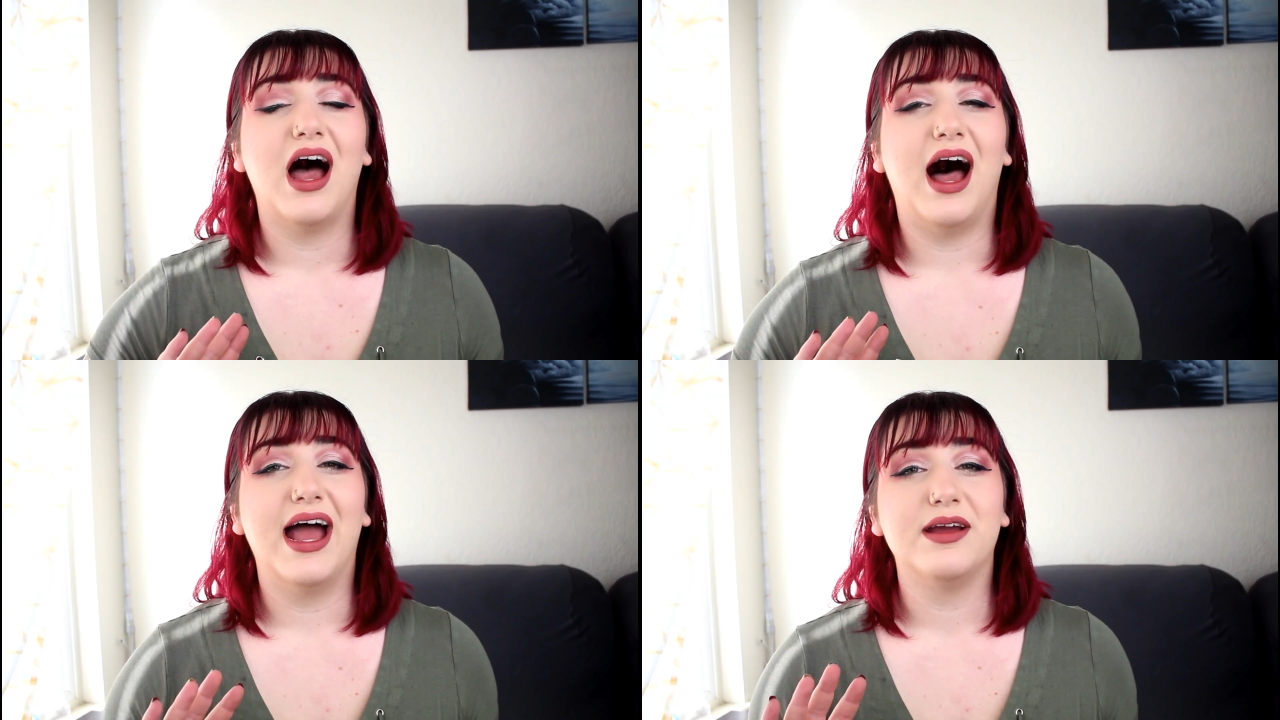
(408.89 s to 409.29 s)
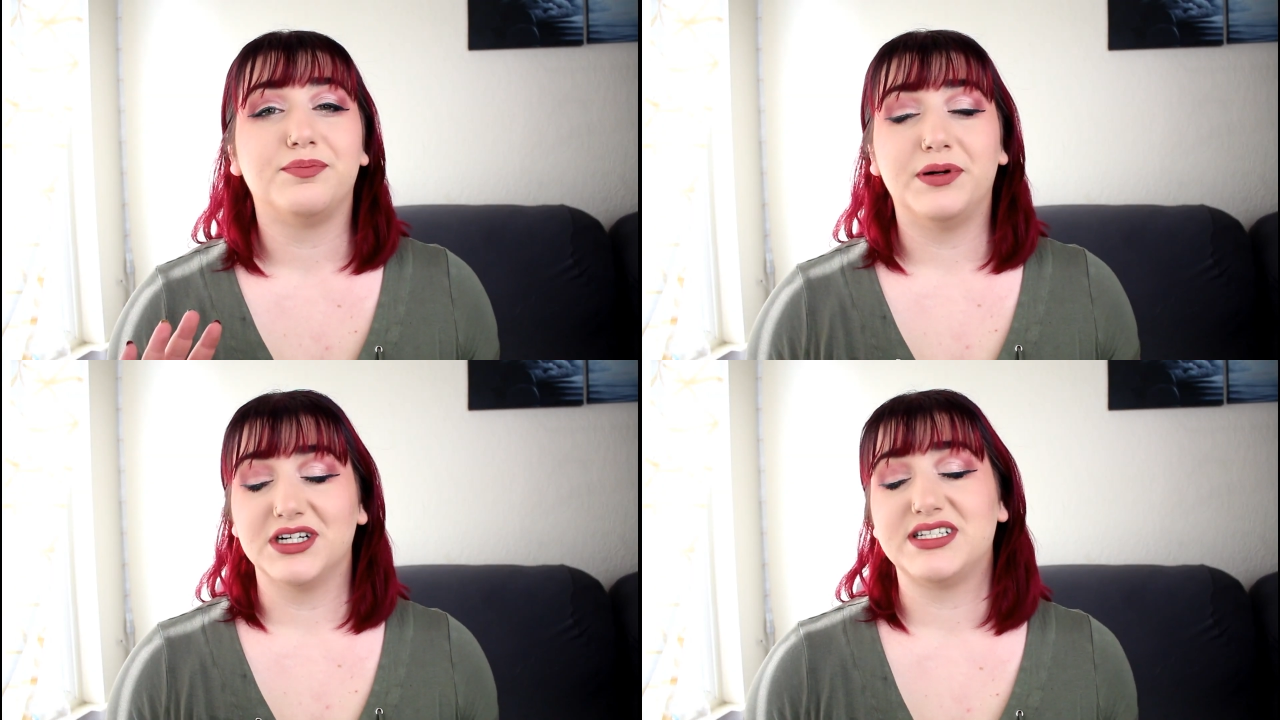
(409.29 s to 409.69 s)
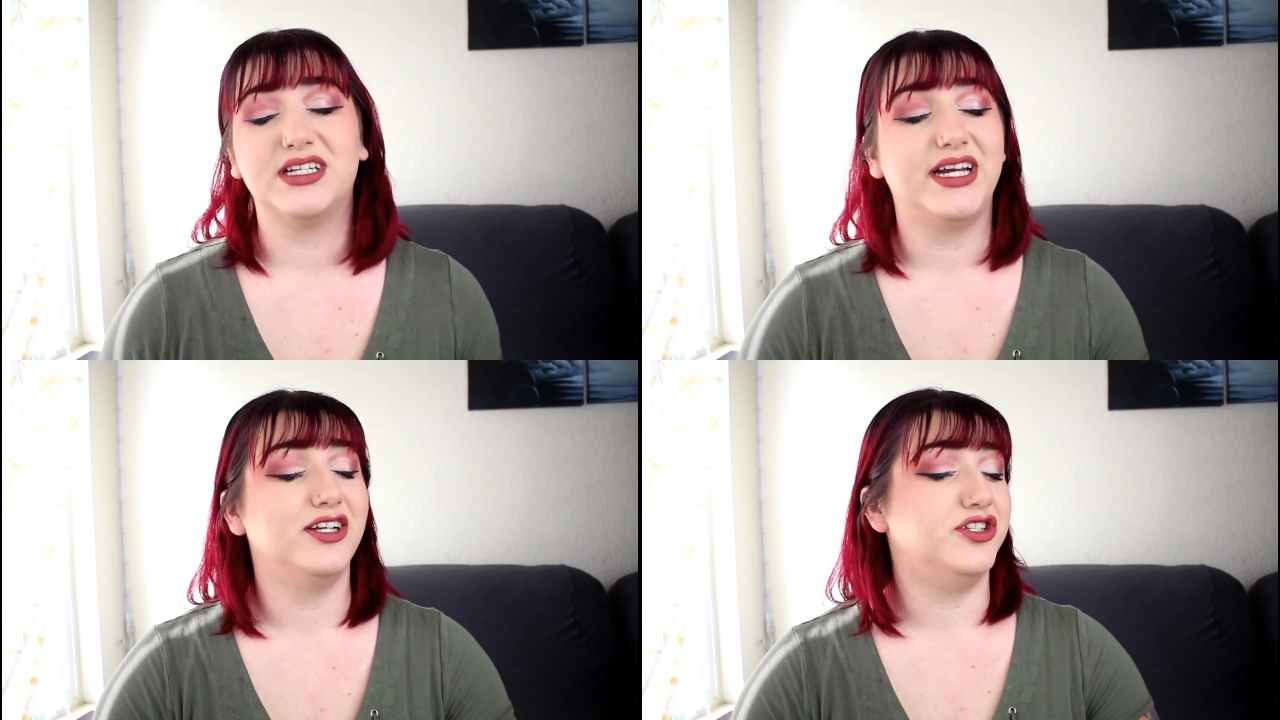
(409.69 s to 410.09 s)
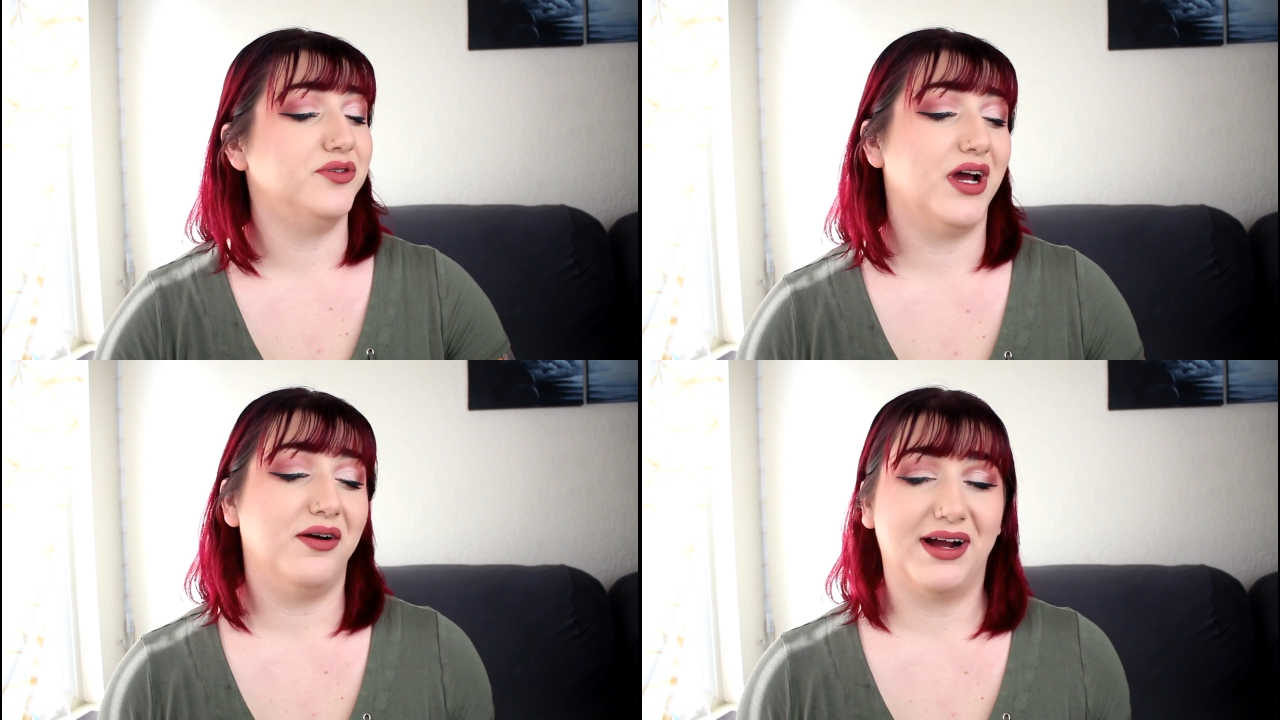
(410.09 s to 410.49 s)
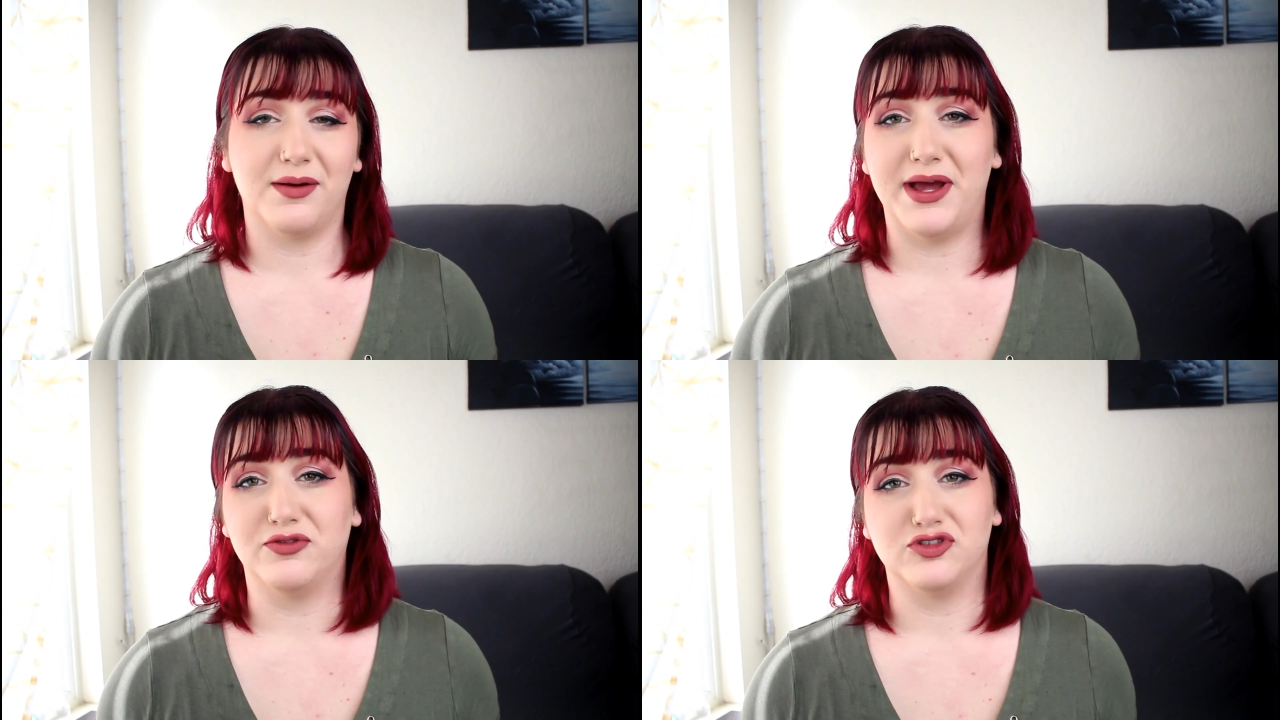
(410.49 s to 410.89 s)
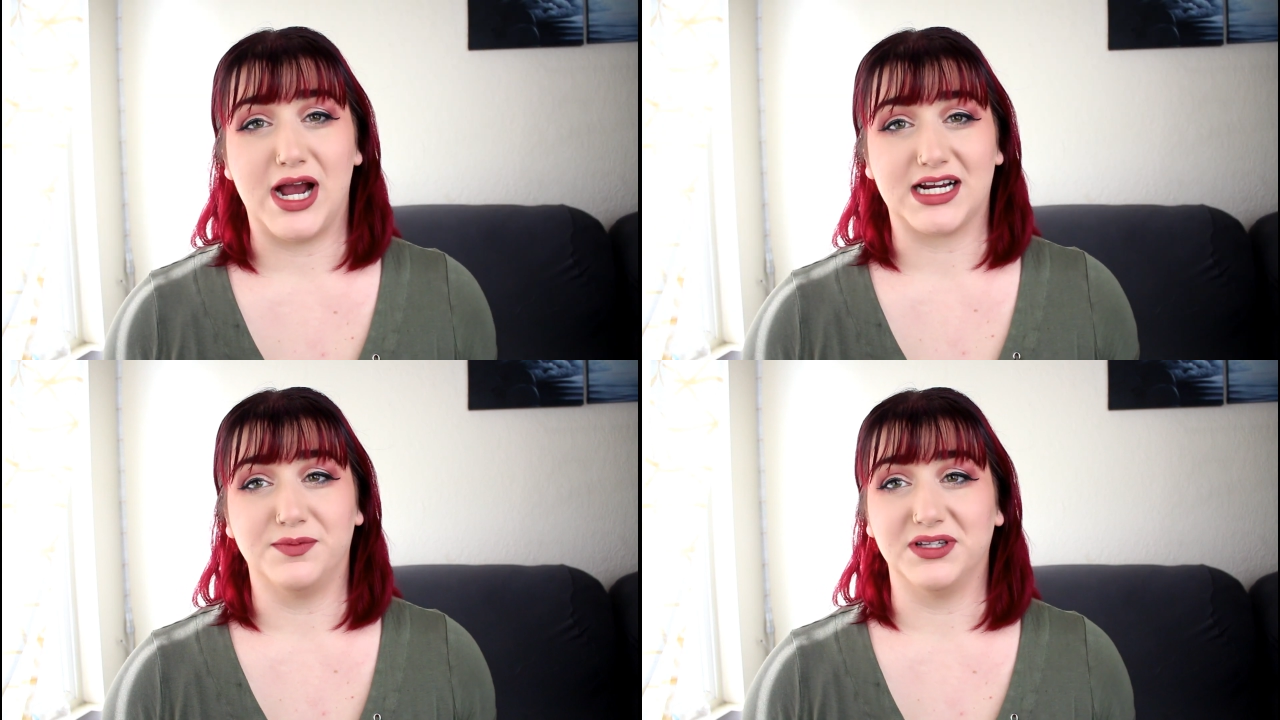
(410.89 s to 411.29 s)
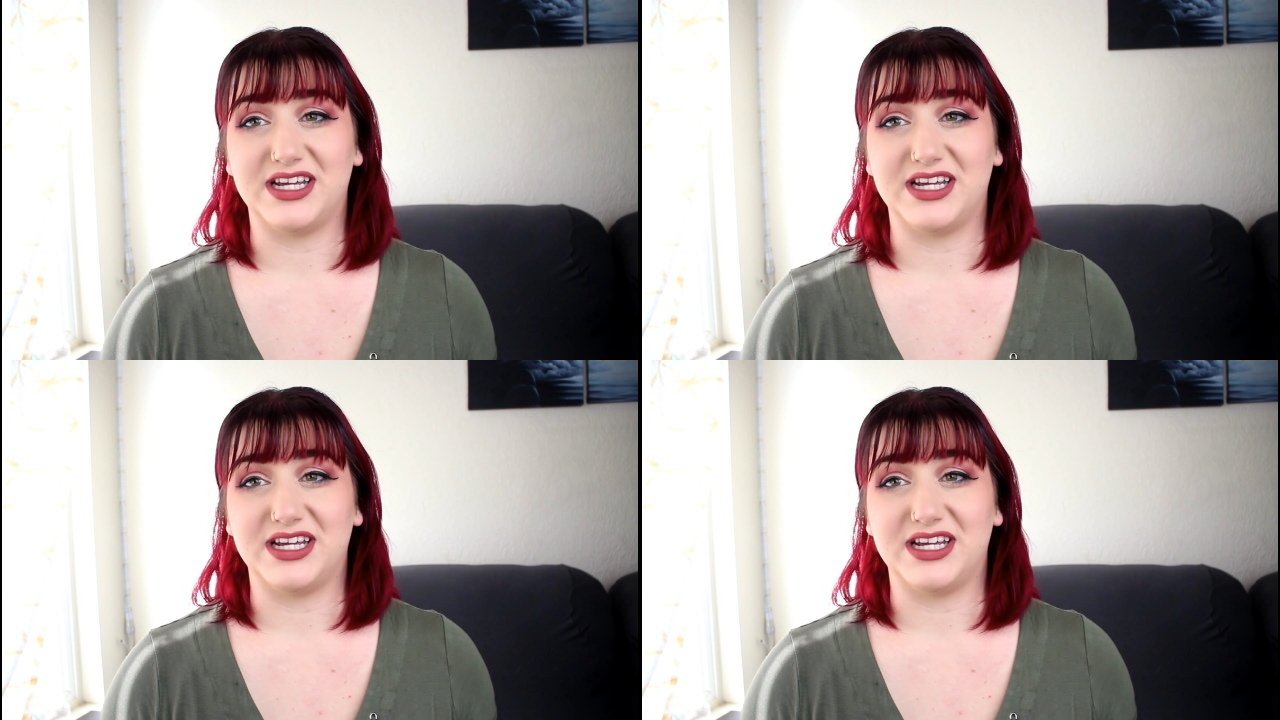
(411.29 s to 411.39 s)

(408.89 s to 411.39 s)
I personally do not recommend retractable